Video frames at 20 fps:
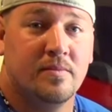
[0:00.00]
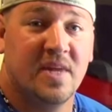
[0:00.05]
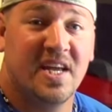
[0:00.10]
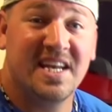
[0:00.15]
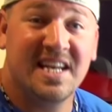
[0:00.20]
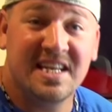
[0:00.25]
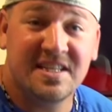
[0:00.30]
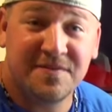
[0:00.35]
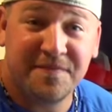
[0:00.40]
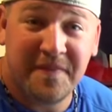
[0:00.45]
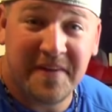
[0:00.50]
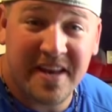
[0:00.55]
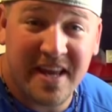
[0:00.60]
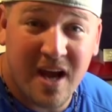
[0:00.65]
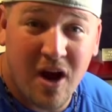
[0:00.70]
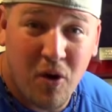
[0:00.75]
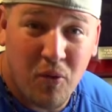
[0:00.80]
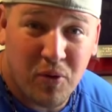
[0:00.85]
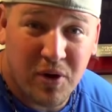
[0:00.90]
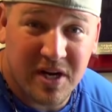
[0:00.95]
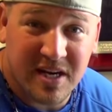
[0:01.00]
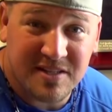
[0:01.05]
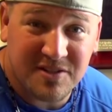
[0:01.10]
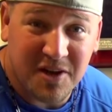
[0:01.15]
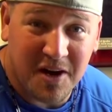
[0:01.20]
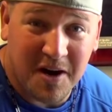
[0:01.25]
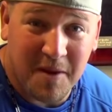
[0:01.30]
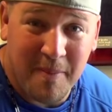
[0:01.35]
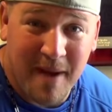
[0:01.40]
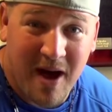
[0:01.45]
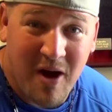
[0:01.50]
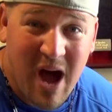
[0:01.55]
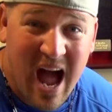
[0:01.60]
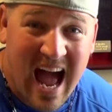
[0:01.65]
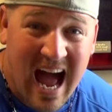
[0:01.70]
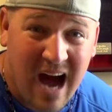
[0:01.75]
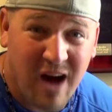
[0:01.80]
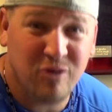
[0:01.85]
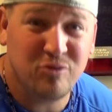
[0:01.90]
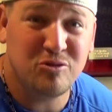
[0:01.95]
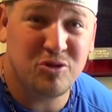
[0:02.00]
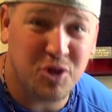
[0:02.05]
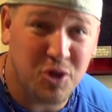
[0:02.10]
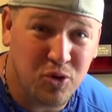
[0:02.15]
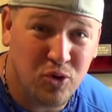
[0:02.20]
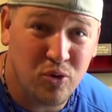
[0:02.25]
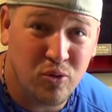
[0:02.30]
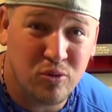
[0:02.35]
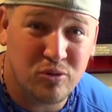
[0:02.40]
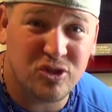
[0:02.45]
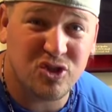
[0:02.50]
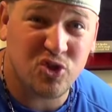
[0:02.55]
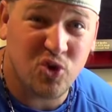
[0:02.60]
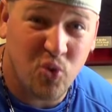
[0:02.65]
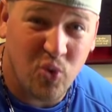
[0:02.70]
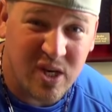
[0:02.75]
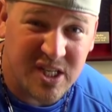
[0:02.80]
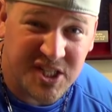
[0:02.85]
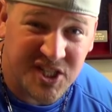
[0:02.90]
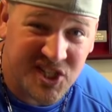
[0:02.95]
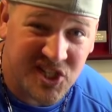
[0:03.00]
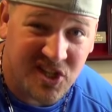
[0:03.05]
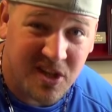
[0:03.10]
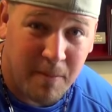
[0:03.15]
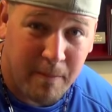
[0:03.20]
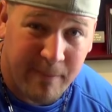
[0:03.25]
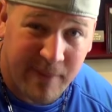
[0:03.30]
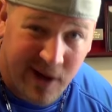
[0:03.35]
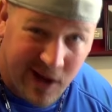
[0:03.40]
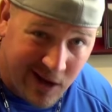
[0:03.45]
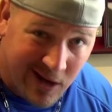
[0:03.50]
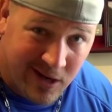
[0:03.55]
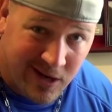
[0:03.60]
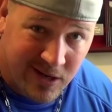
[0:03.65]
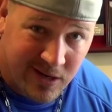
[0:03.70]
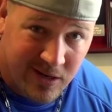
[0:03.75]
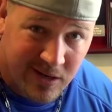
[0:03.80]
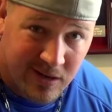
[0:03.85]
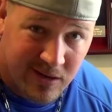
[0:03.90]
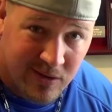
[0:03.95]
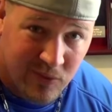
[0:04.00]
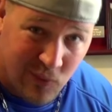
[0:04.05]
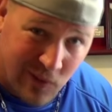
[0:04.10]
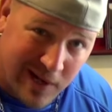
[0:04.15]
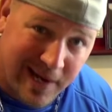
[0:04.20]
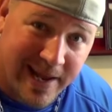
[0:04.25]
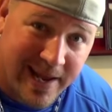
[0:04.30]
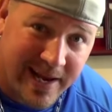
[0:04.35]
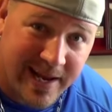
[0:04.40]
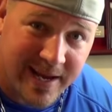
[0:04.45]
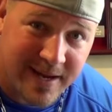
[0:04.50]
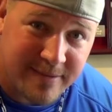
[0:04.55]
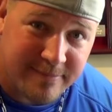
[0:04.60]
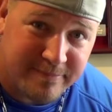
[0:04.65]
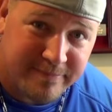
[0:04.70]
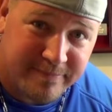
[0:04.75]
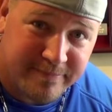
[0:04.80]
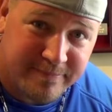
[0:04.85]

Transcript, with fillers: In this video, we're going to talk about how to squish the bug when hitting.